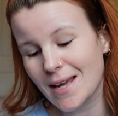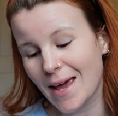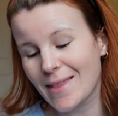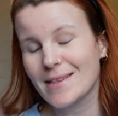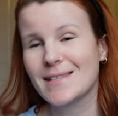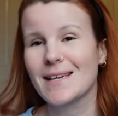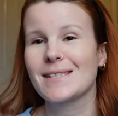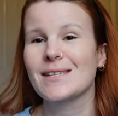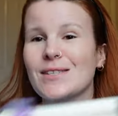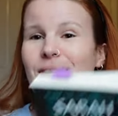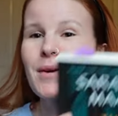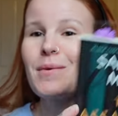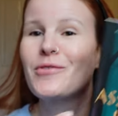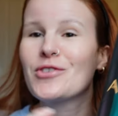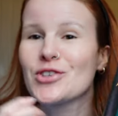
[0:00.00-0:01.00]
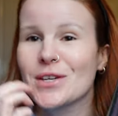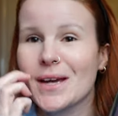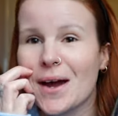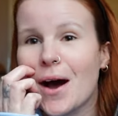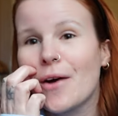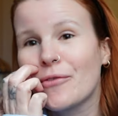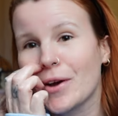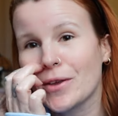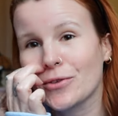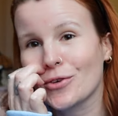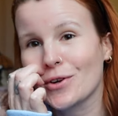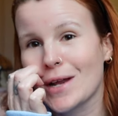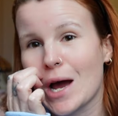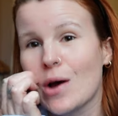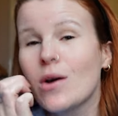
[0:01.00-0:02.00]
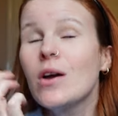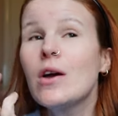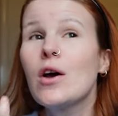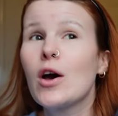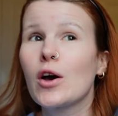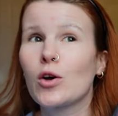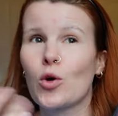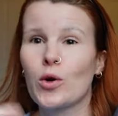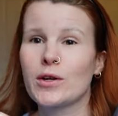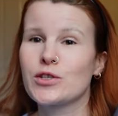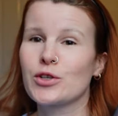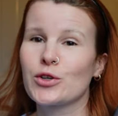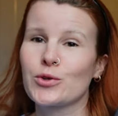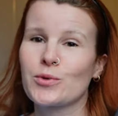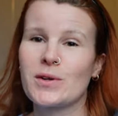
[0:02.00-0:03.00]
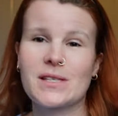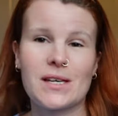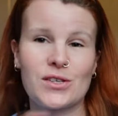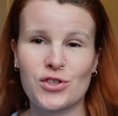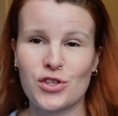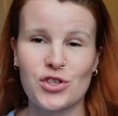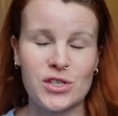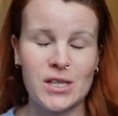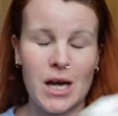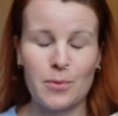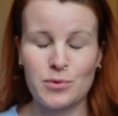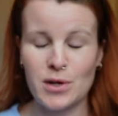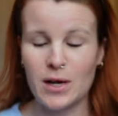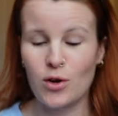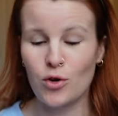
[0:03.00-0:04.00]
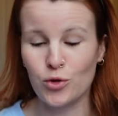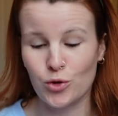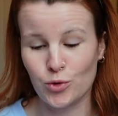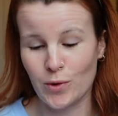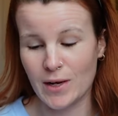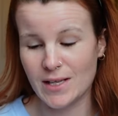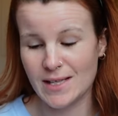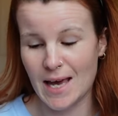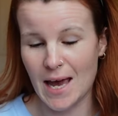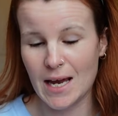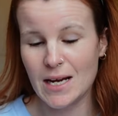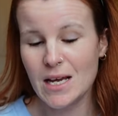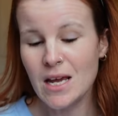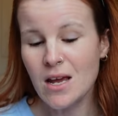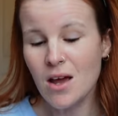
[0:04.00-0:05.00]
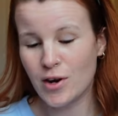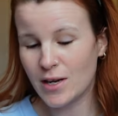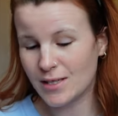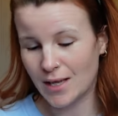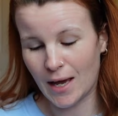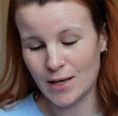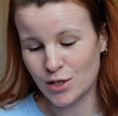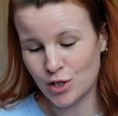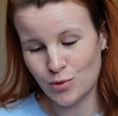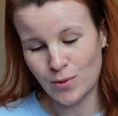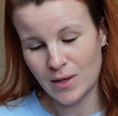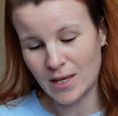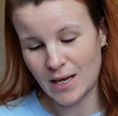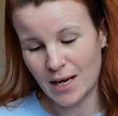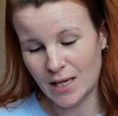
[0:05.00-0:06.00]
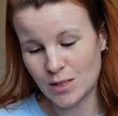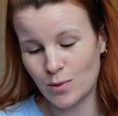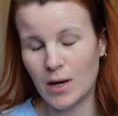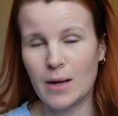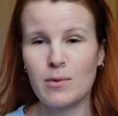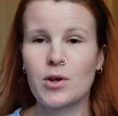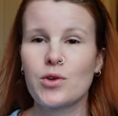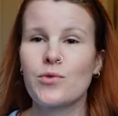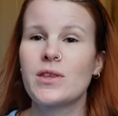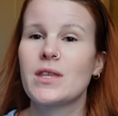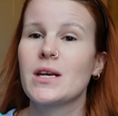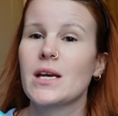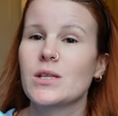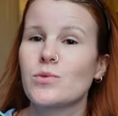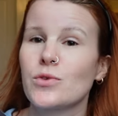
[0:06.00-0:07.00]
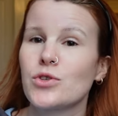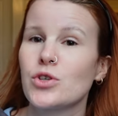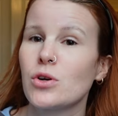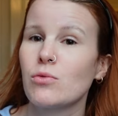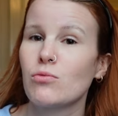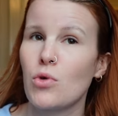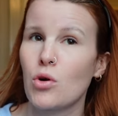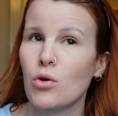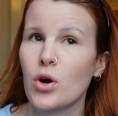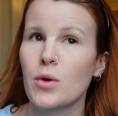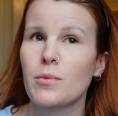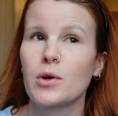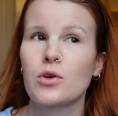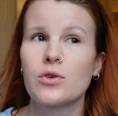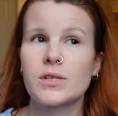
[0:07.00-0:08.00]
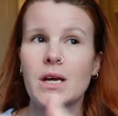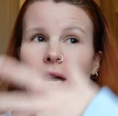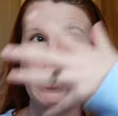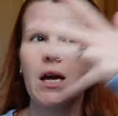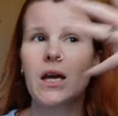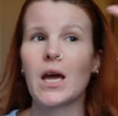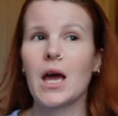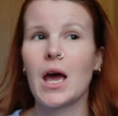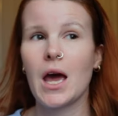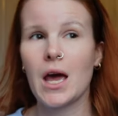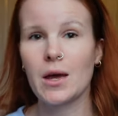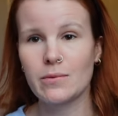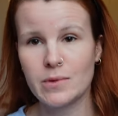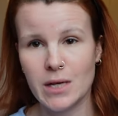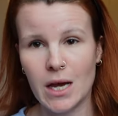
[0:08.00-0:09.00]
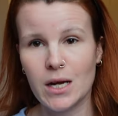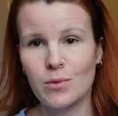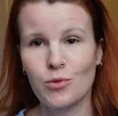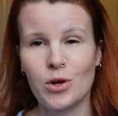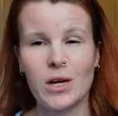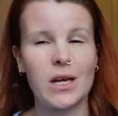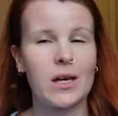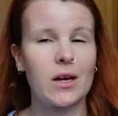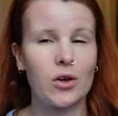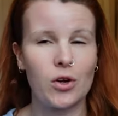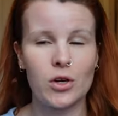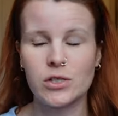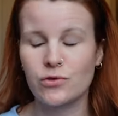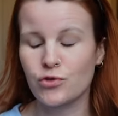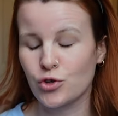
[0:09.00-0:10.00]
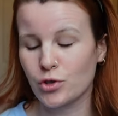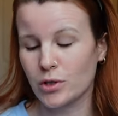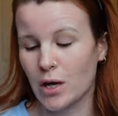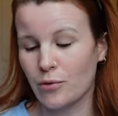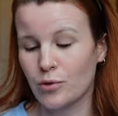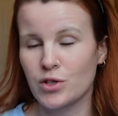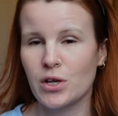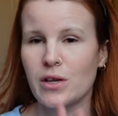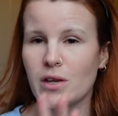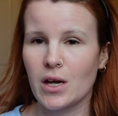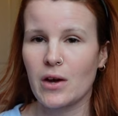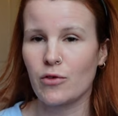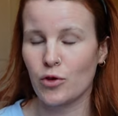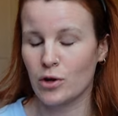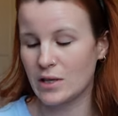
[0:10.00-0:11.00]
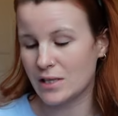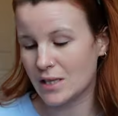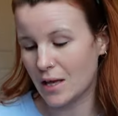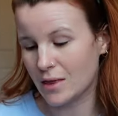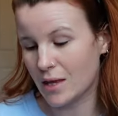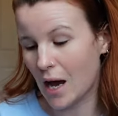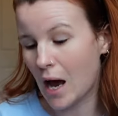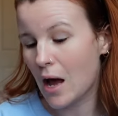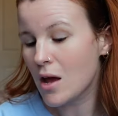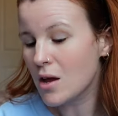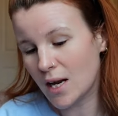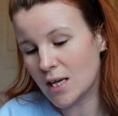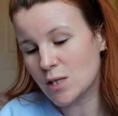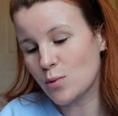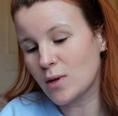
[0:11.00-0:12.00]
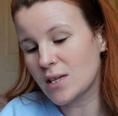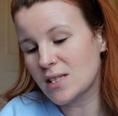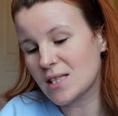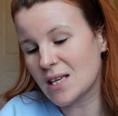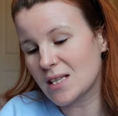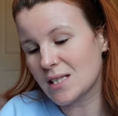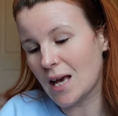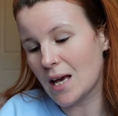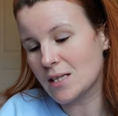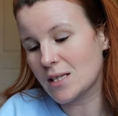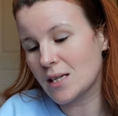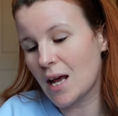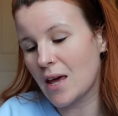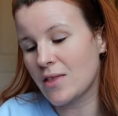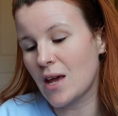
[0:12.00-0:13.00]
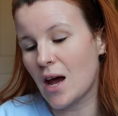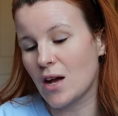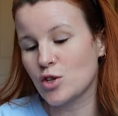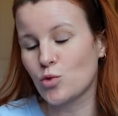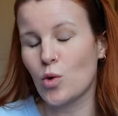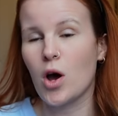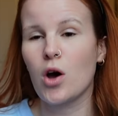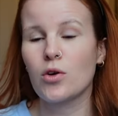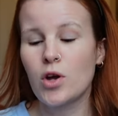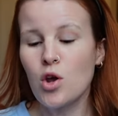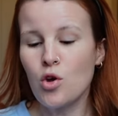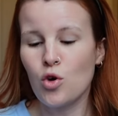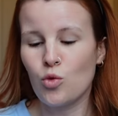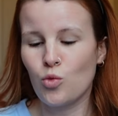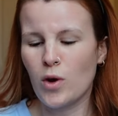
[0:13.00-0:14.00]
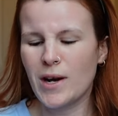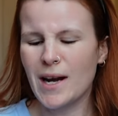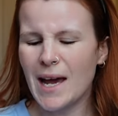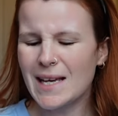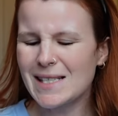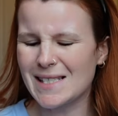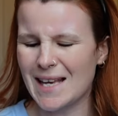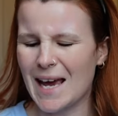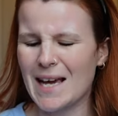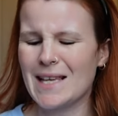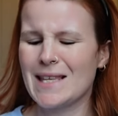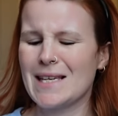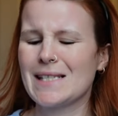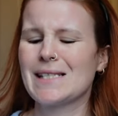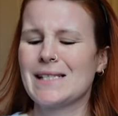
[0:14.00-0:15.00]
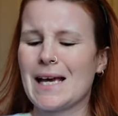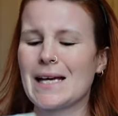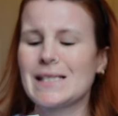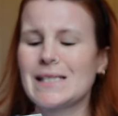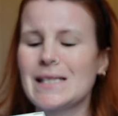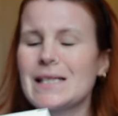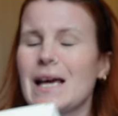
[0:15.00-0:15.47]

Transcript: and the Desert. So I'm officially halfway through now. According to Goodreads, I did just update on Goodreads then. Very excited to read the next one. I'm going to read the next one tomorrow because I am tandem reading A Curse of True Love, which I think I've already said that. Next one is The Assassin and the Underworld. When I say The Assassin